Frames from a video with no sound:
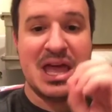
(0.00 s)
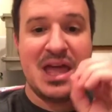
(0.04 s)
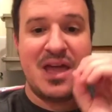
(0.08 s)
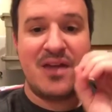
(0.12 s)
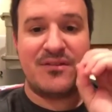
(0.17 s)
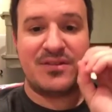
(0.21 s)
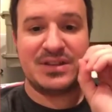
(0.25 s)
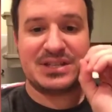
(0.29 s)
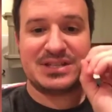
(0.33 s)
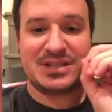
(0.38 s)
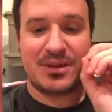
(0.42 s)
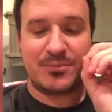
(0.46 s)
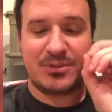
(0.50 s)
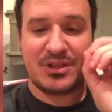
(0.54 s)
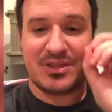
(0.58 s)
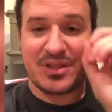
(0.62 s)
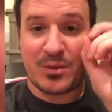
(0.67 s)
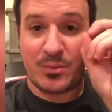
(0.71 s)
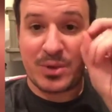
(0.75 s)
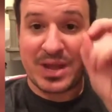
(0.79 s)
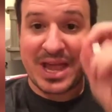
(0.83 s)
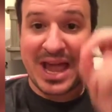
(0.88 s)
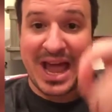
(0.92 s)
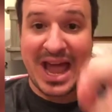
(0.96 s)
If it's something
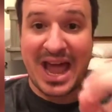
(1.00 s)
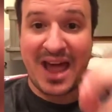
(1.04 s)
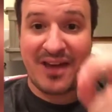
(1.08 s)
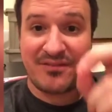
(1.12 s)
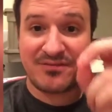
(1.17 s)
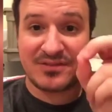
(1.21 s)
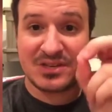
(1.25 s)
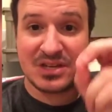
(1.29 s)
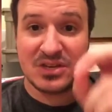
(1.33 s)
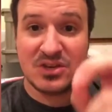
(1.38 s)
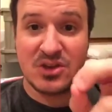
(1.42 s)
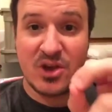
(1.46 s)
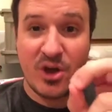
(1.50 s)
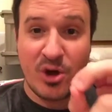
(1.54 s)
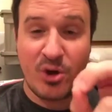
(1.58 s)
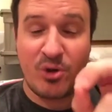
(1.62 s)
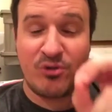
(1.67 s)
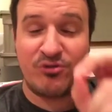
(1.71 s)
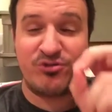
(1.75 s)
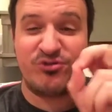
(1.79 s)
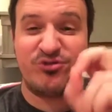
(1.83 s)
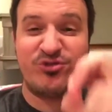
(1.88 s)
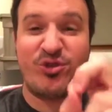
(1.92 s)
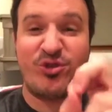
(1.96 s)
that we have to
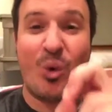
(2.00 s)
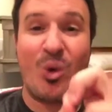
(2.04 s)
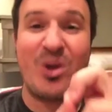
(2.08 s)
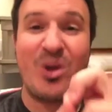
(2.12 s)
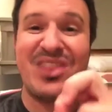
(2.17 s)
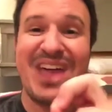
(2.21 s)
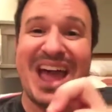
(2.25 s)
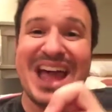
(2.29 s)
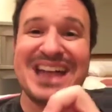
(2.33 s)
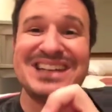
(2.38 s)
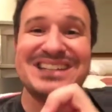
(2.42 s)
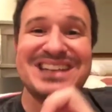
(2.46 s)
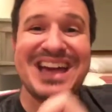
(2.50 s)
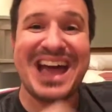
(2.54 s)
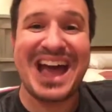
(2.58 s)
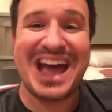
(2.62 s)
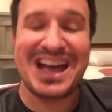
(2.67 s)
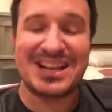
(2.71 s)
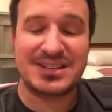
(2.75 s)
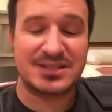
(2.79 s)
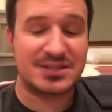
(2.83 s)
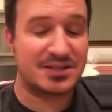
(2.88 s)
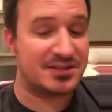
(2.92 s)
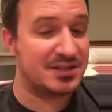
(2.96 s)
know for that
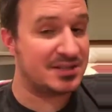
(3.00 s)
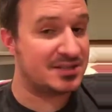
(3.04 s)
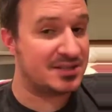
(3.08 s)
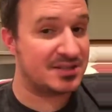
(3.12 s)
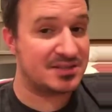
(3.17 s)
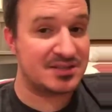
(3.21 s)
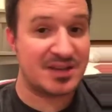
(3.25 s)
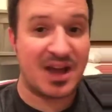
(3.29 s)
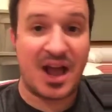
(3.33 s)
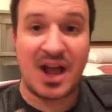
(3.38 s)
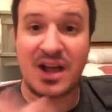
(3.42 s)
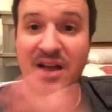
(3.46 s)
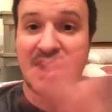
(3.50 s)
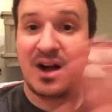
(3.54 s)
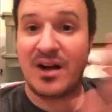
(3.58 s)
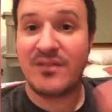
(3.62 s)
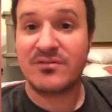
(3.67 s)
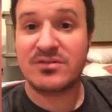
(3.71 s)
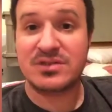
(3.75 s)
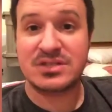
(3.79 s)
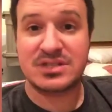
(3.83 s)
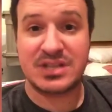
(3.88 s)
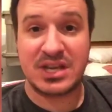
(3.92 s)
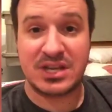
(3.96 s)
task, this is not
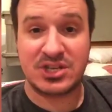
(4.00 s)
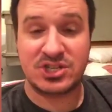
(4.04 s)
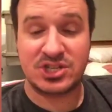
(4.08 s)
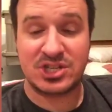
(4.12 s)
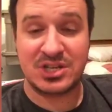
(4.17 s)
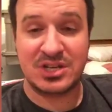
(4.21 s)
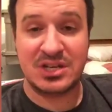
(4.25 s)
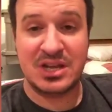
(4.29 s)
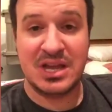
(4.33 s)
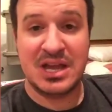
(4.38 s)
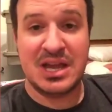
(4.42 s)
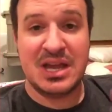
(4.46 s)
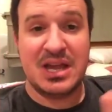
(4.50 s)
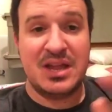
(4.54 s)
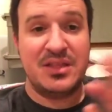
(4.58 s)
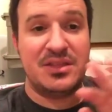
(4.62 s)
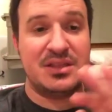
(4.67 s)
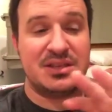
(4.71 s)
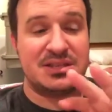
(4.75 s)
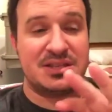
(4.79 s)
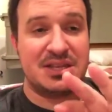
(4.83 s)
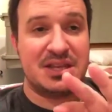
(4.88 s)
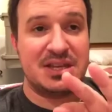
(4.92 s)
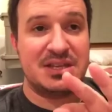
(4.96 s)
conversation,
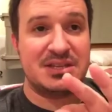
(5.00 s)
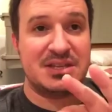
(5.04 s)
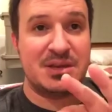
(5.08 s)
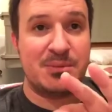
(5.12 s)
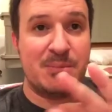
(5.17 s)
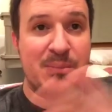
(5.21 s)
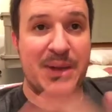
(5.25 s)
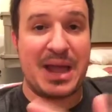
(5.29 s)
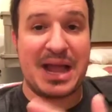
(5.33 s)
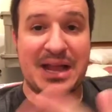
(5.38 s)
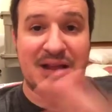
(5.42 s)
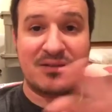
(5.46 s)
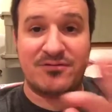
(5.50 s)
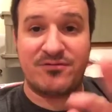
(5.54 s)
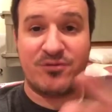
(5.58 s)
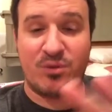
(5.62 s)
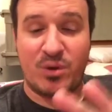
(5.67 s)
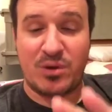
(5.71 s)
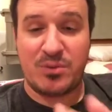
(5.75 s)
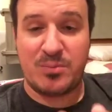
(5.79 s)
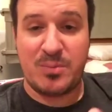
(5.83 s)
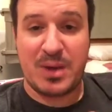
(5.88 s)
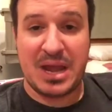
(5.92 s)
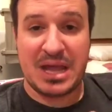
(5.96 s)
this isn't back and
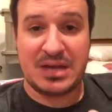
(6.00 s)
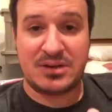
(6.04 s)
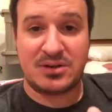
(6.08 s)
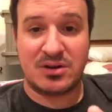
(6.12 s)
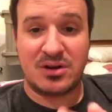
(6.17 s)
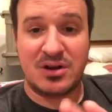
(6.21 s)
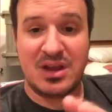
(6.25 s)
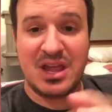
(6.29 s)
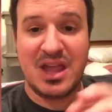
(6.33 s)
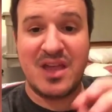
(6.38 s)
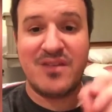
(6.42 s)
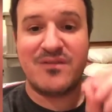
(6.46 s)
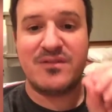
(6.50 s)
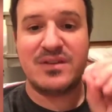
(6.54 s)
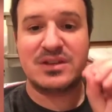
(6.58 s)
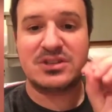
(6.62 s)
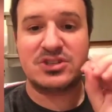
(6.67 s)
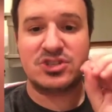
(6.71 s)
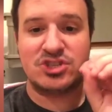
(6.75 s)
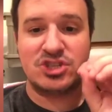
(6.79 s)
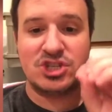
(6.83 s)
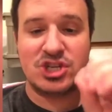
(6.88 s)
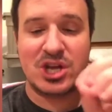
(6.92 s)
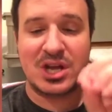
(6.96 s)
forth banter. If
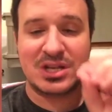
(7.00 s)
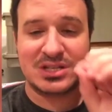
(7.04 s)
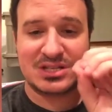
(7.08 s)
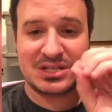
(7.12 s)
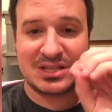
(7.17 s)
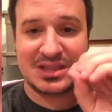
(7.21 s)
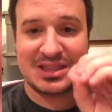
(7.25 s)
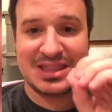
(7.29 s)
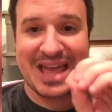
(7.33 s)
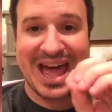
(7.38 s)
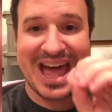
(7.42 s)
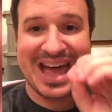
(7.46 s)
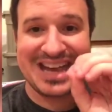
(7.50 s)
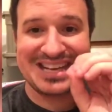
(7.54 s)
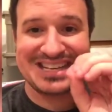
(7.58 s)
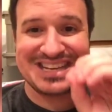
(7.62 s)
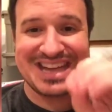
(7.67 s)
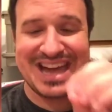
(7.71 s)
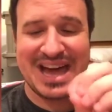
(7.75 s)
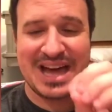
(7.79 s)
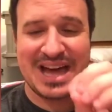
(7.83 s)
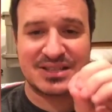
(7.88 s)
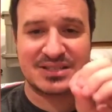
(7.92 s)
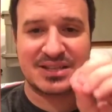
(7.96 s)
it's just that
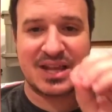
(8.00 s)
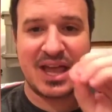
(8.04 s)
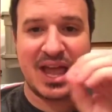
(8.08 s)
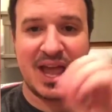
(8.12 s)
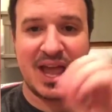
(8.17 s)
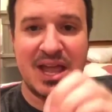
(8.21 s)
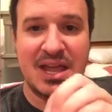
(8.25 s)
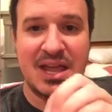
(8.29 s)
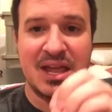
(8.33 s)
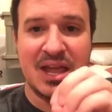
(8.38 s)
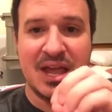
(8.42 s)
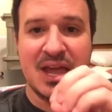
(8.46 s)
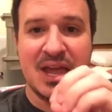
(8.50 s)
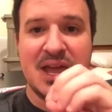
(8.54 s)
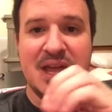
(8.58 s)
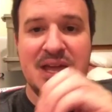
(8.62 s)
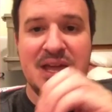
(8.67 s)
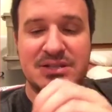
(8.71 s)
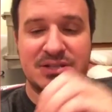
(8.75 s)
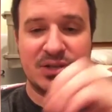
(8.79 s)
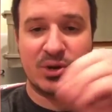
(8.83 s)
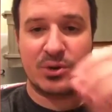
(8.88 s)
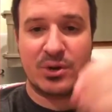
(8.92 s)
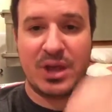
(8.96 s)
task, hey,
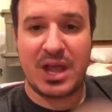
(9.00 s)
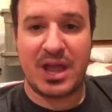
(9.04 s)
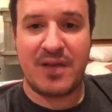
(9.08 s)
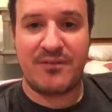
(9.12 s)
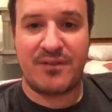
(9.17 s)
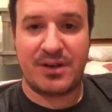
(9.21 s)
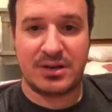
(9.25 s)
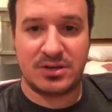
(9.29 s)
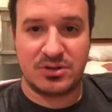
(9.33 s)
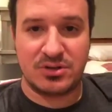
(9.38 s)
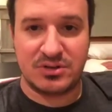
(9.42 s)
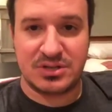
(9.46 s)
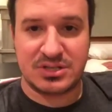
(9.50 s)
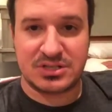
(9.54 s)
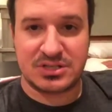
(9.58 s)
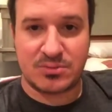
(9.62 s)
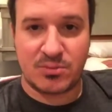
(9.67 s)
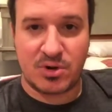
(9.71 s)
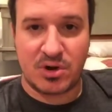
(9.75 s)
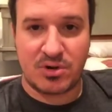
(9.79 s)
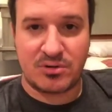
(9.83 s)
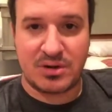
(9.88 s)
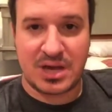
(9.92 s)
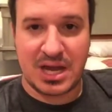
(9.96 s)
is it okay if I do this
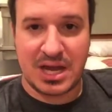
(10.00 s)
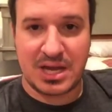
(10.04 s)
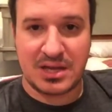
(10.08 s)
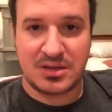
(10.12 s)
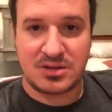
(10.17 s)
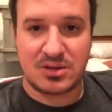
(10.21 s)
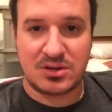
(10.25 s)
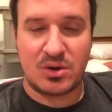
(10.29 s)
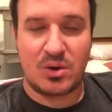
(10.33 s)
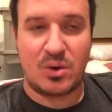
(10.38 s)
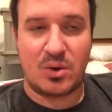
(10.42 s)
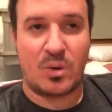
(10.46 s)
tomorrow night?